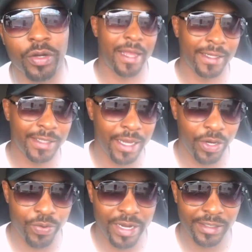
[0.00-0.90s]
Like I said, it
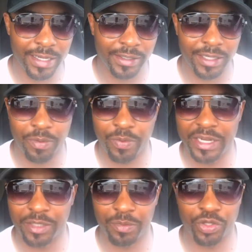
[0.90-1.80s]
creates that
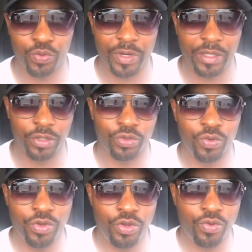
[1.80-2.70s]
separation between the
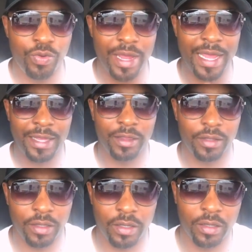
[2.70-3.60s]
true you and
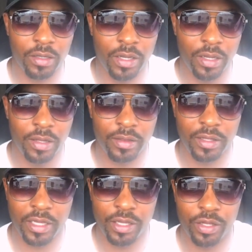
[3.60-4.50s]
the
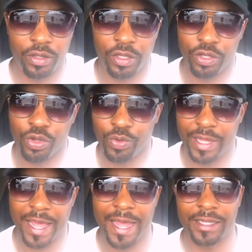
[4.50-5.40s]
you
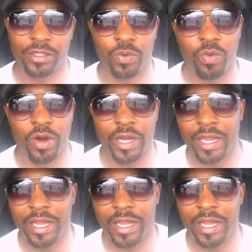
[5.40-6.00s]
that has to work.